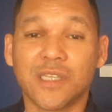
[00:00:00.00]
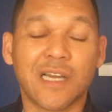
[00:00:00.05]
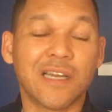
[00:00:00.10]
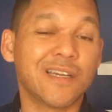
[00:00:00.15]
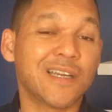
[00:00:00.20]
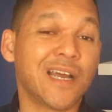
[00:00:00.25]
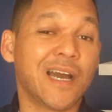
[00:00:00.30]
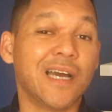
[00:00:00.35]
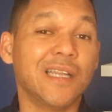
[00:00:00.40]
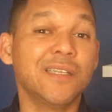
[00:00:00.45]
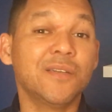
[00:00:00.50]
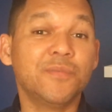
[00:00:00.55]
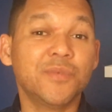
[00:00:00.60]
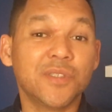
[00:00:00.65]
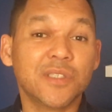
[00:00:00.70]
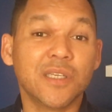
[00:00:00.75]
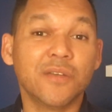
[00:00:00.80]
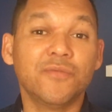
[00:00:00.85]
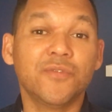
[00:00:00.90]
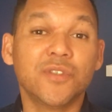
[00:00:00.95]
I got
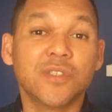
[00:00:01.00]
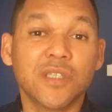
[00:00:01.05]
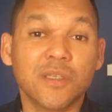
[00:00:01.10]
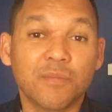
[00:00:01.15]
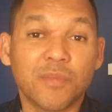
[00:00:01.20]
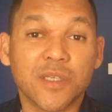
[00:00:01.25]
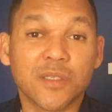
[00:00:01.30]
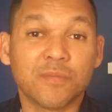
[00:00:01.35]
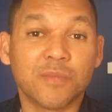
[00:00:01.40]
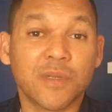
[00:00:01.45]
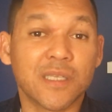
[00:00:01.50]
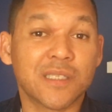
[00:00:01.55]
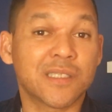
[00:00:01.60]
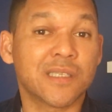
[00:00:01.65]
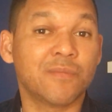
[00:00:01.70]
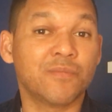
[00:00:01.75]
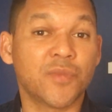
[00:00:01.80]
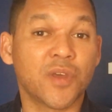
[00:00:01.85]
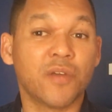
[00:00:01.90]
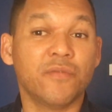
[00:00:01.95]
100% for C++,
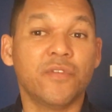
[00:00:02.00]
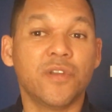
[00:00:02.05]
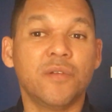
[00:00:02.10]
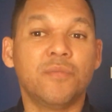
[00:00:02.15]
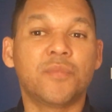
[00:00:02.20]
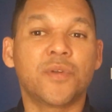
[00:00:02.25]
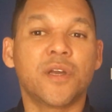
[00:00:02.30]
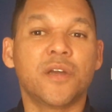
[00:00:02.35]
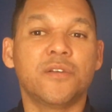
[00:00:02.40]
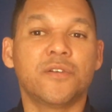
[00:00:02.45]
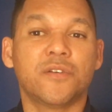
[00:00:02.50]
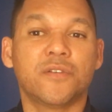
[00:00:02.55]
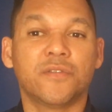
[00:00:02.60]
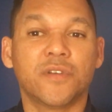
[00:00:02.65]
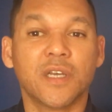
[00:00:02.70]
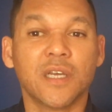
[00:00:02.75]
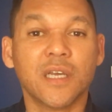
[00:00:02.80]
something I'm very proud of.